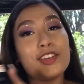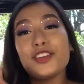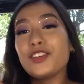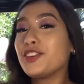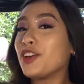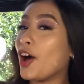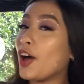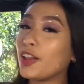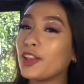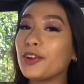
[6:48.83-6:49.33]

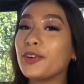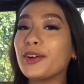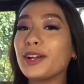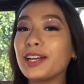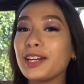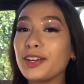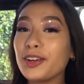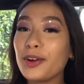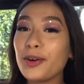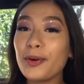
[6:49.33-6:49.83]
Y'all
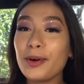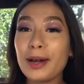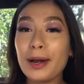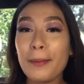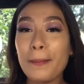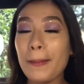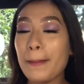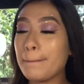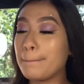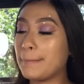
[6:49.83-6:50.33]
already know what
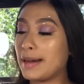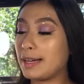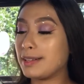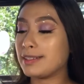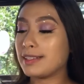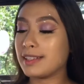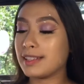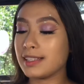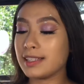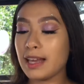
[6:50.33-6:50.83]
I'm about
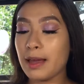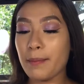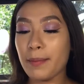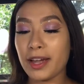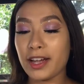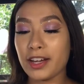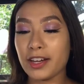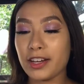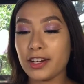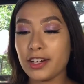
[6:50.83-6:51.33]
to set
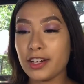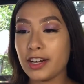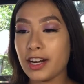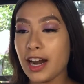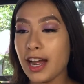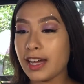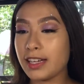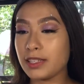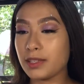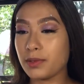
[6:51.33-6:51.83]
my under
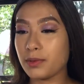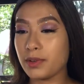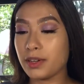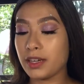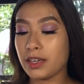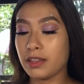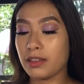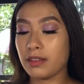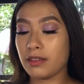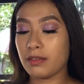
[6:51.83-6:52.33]
eyes
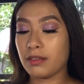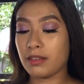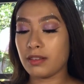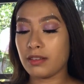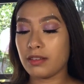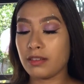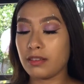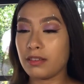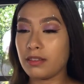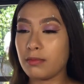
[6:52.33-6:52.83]
with.
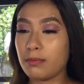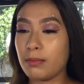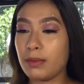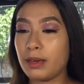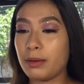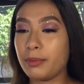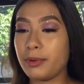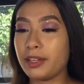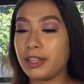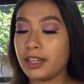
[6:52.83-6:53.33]

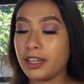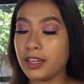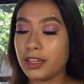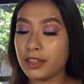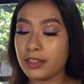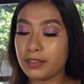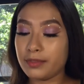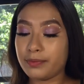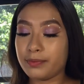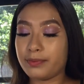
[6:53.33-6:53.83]
Maybelline,
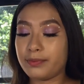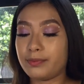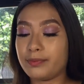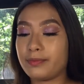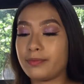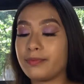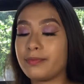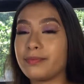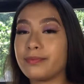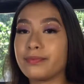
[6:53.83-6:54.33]

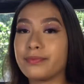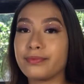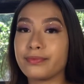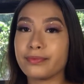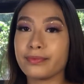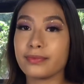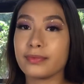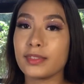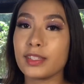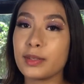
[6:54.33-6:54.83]

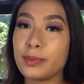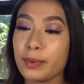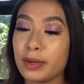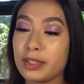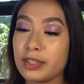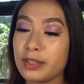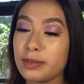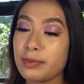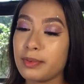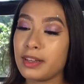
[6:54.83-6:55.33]

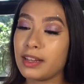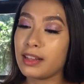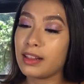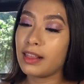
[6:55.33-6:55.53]
sponsor me.